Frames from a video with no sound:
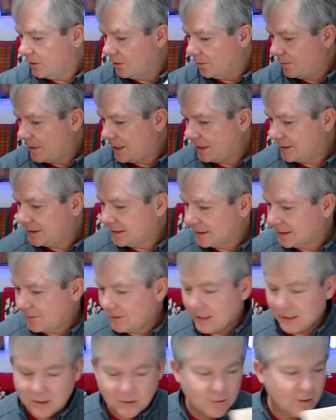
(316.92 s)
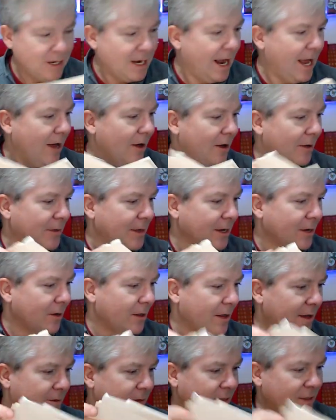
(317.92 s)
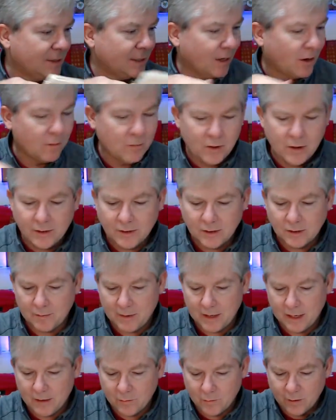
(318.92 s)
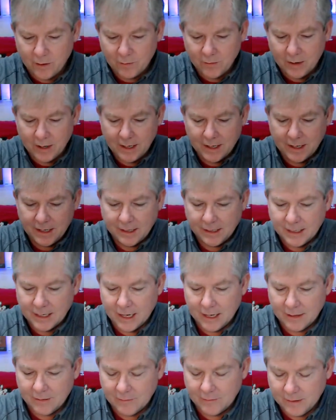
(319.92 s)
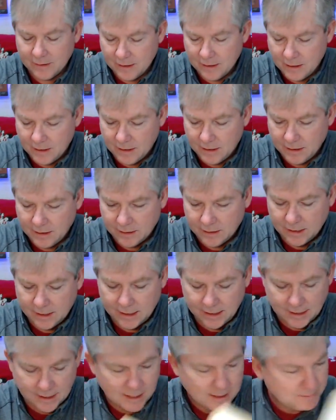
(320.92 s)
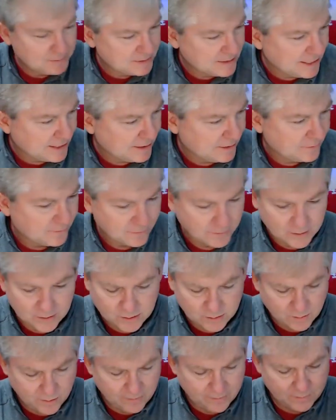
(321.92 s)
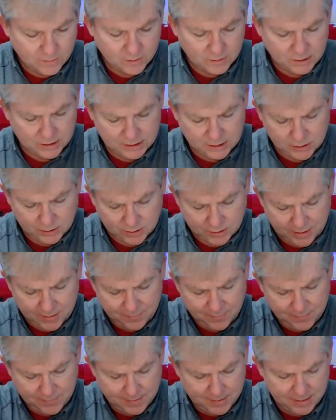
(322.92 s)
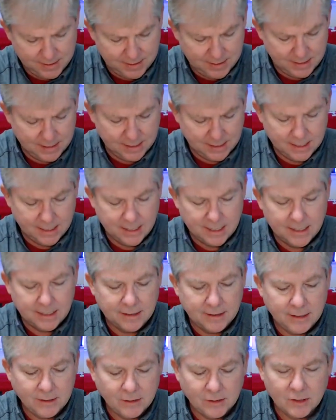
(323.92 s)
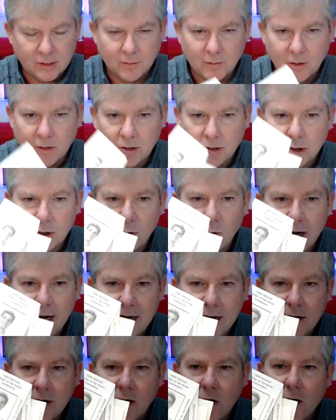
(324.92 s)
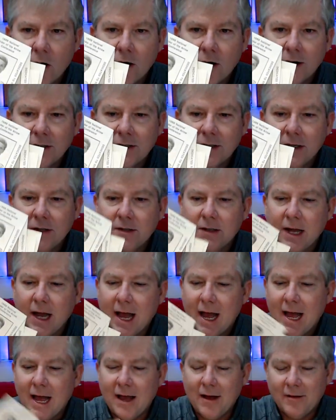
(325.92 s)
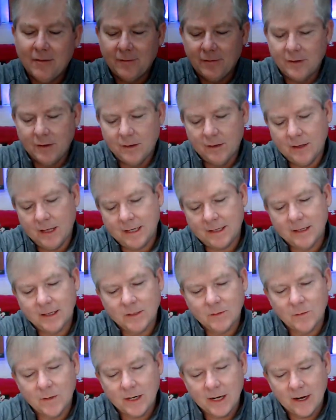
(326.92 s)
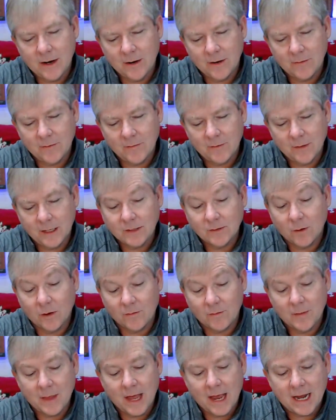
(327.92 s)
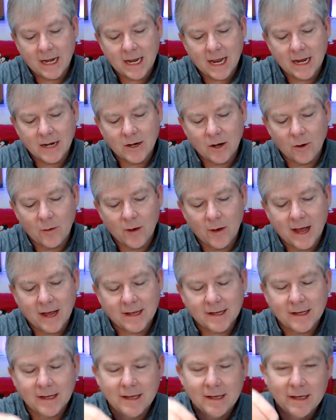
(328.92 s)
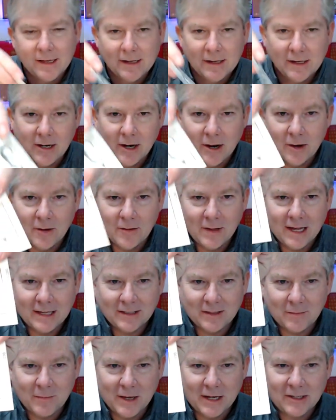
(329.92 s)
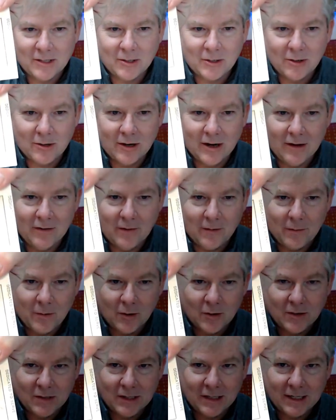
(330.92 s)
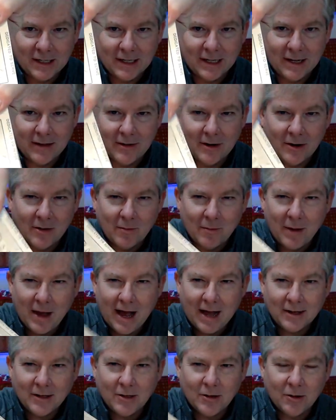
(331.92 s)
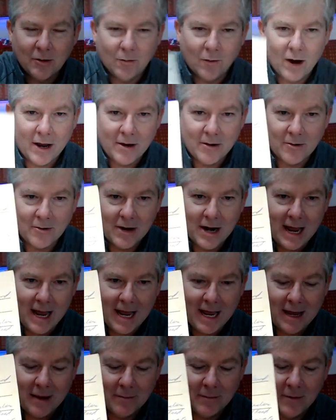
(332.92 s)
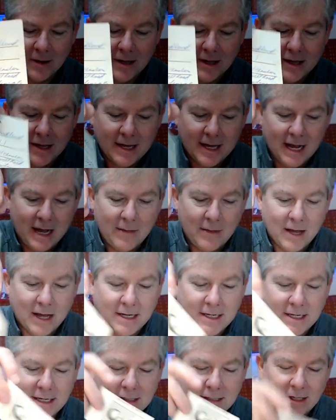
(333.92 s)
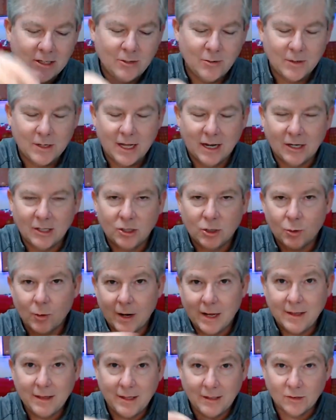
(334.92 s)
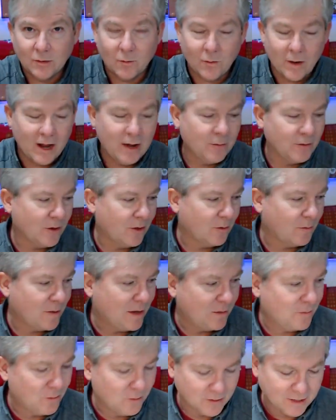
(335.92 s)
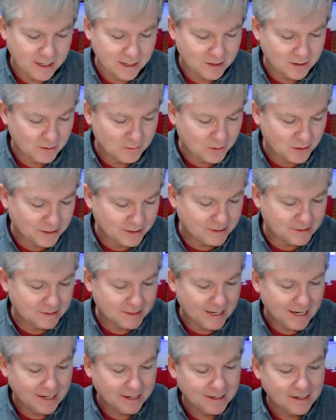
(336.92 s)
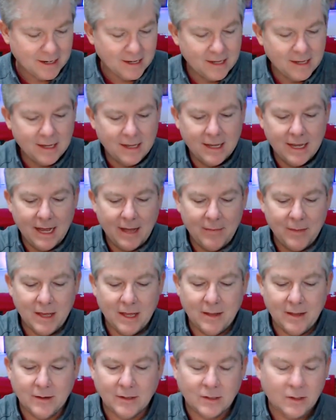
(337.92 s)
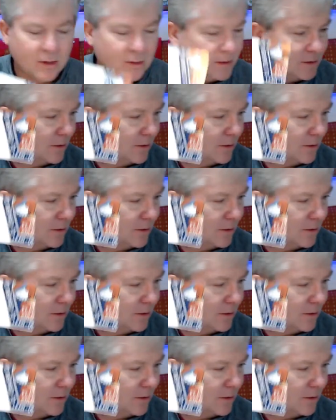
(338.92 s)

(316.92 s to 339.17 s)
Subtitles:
little pieces of history now. I think a lot of the ceremonies are being rewritten and kind of updated for the 21st century. These are some little trading cards they used to have, like this one here. These are all from the 88 NOAC. It has a picture of a person, and on the back you can write your name. And the idea is that you would kind of trade these around with other people and get a complete set. And then there's